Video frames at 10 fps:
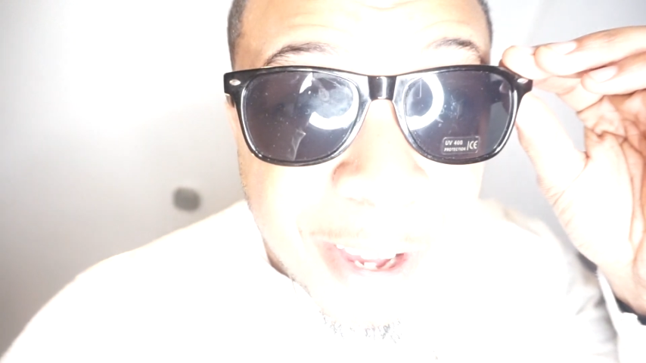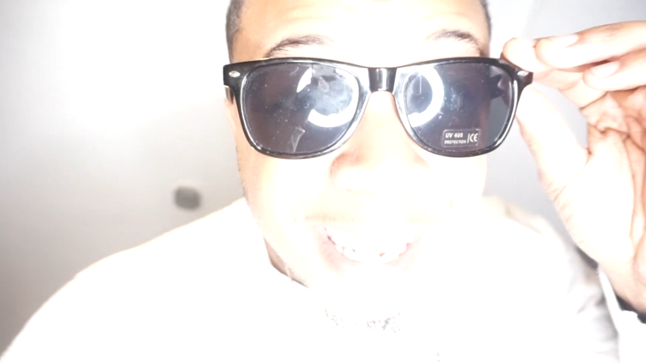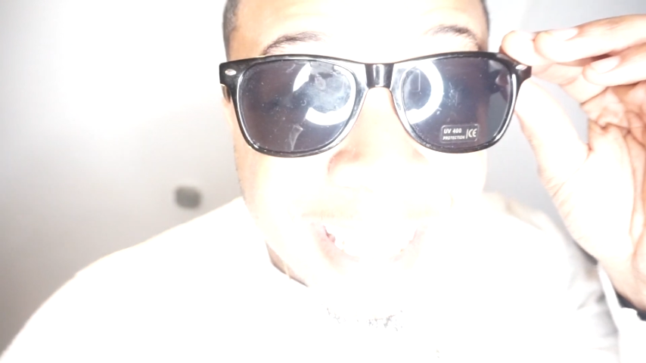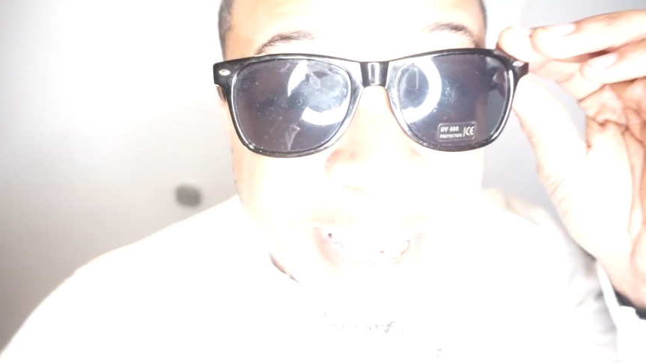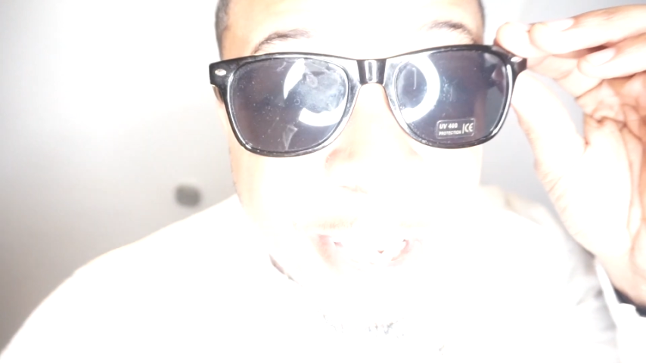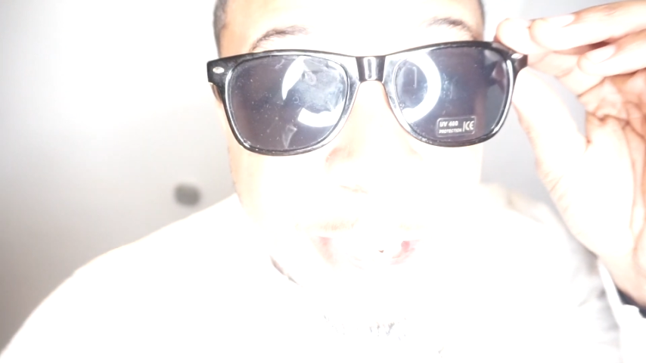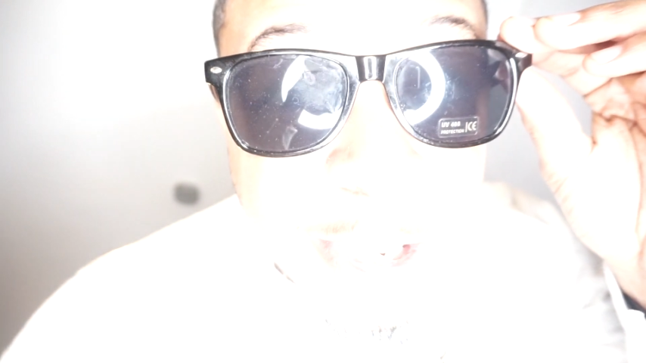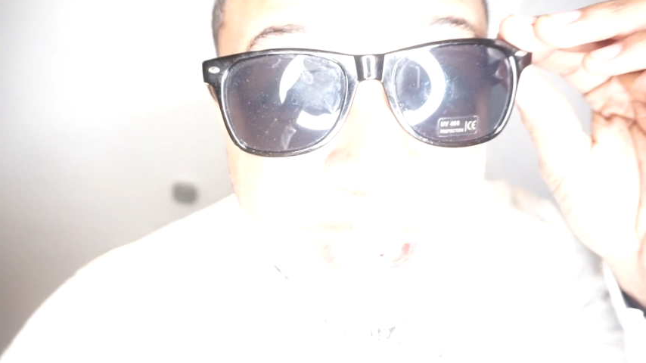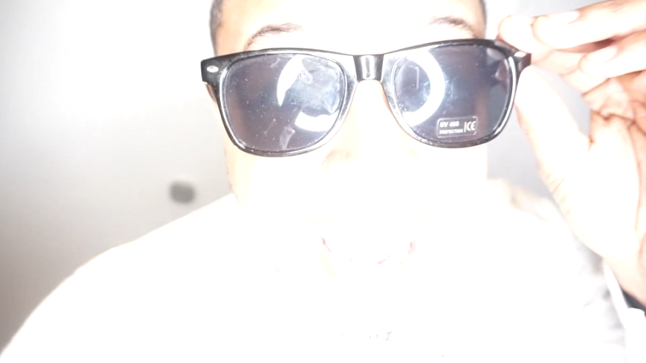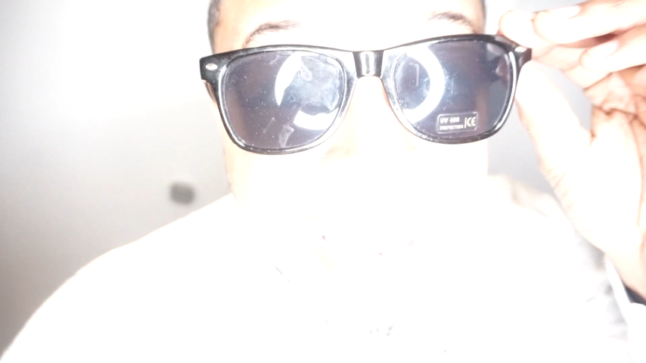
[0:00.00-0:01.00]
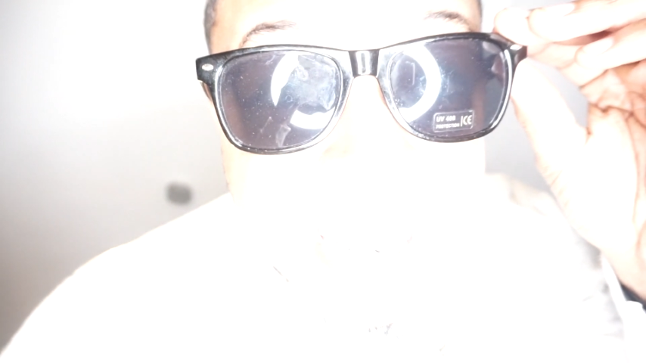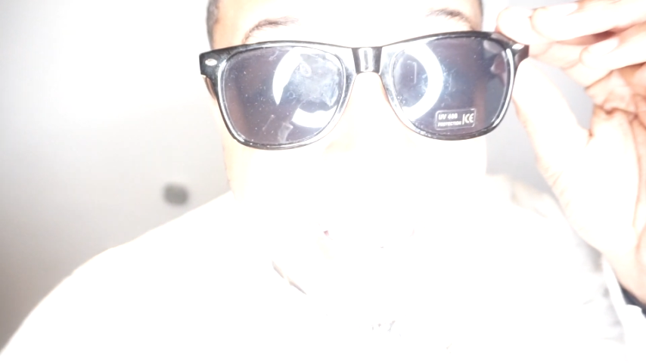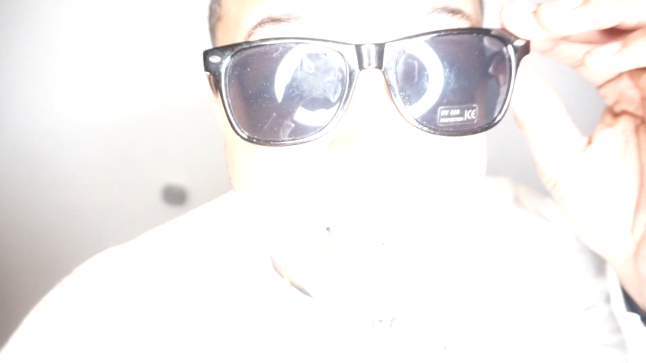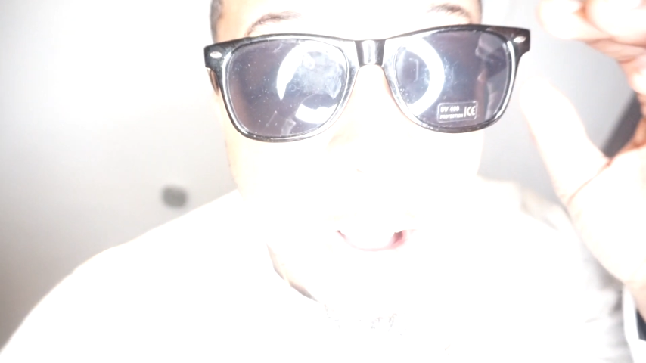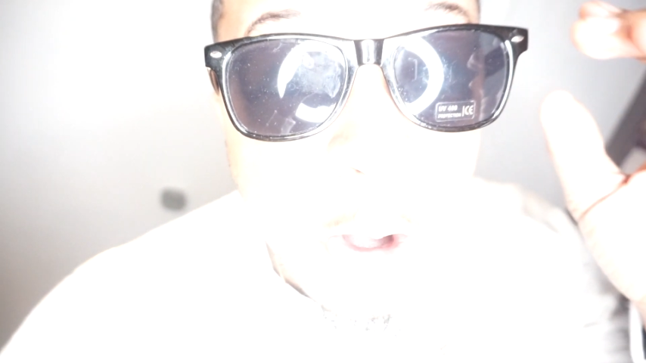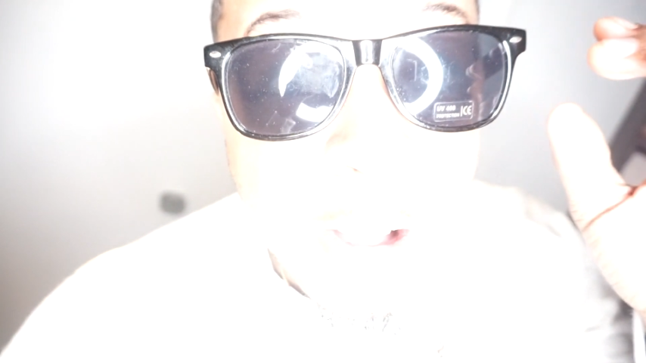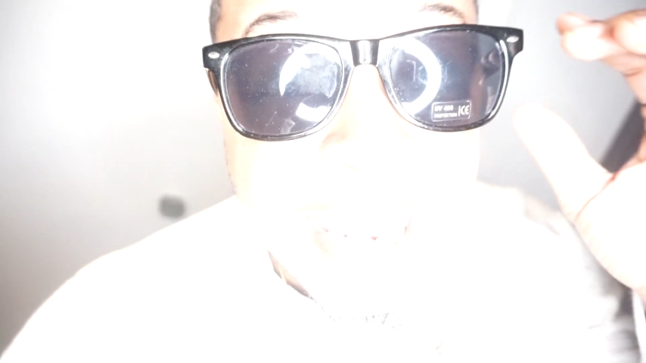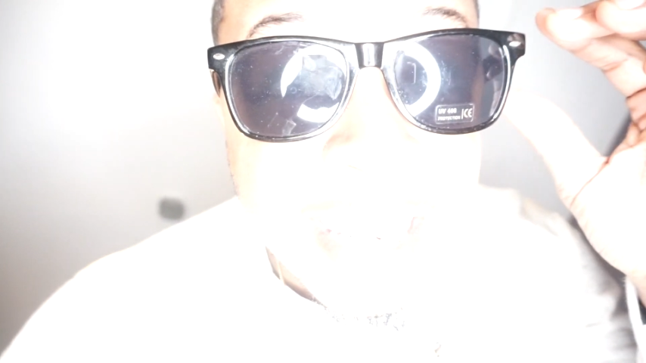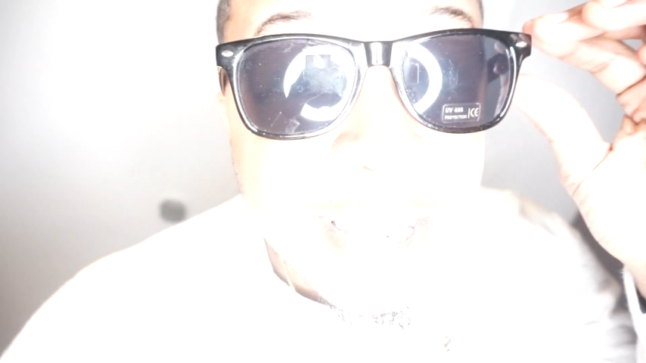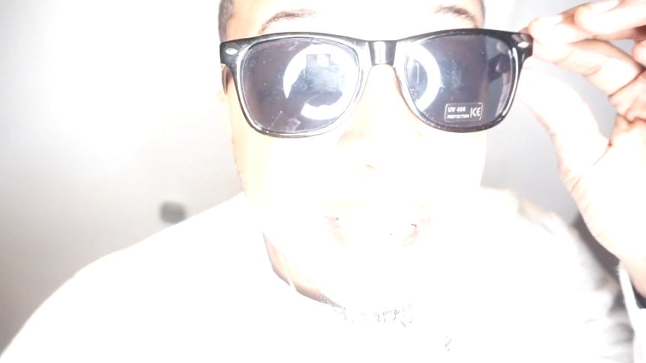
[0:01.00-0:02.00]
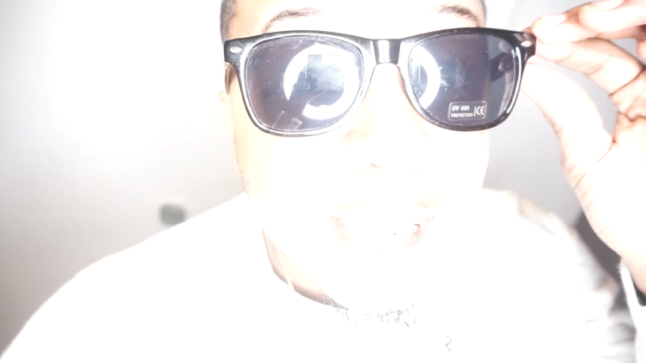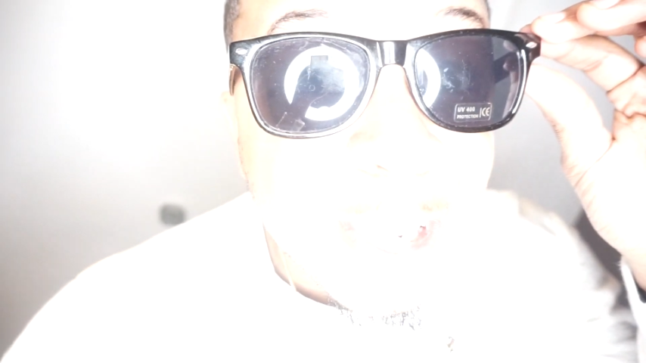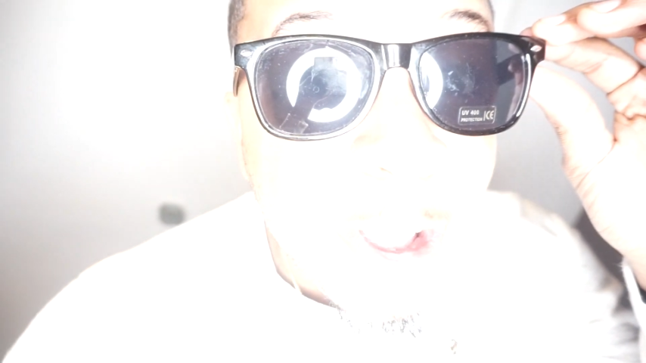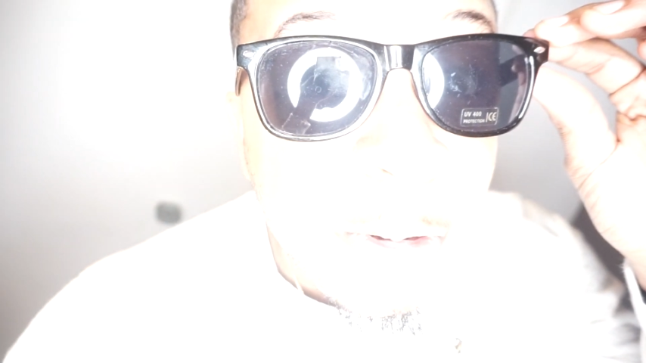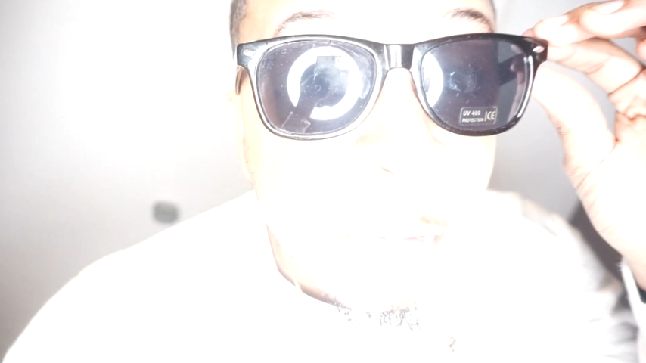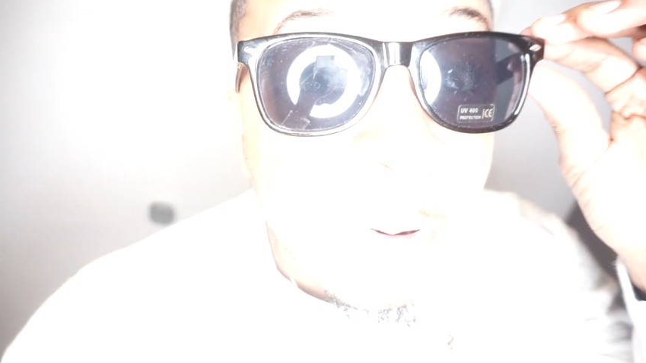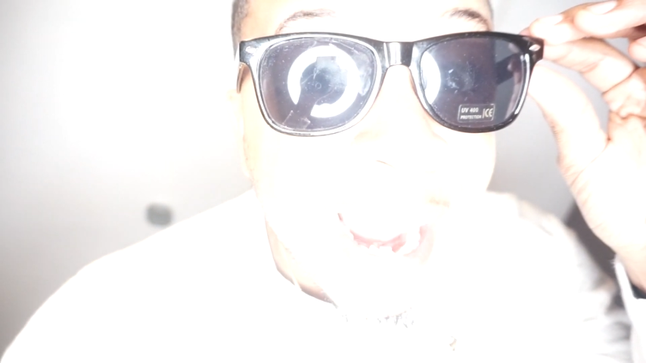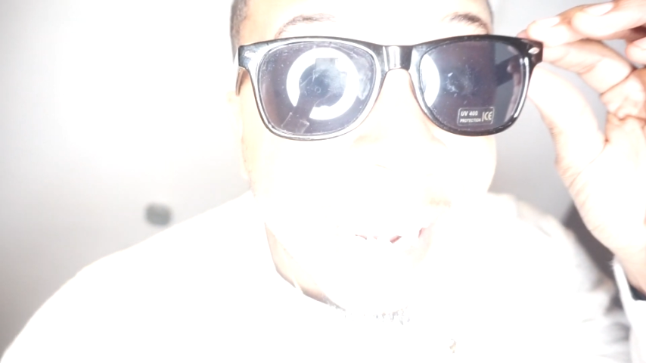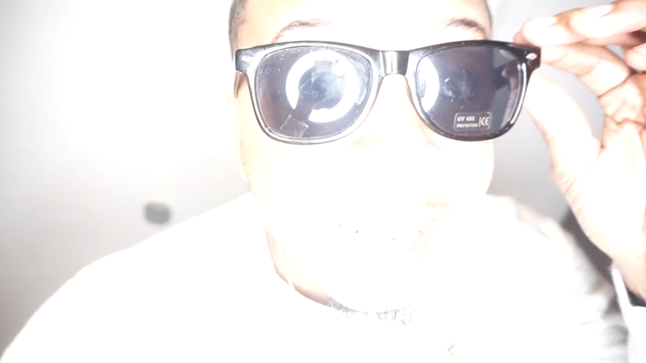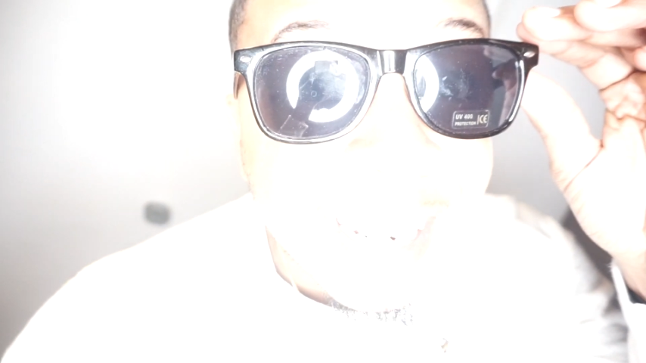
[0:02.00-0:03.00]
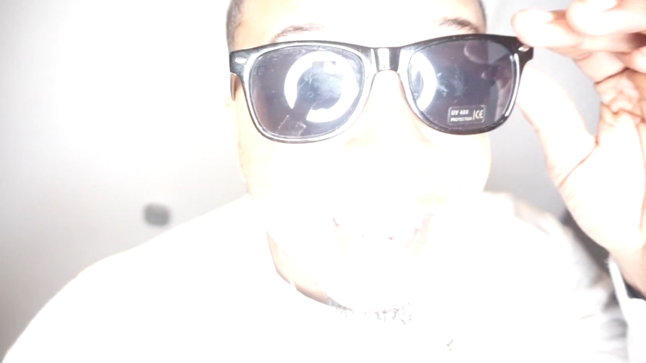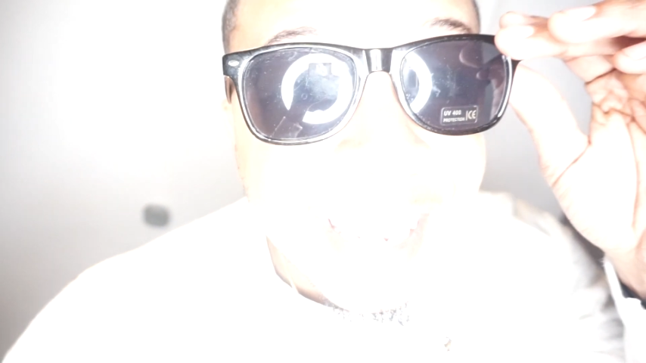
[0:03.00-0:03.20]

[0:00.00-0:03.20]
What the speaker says: Nobody's mouth can be seen.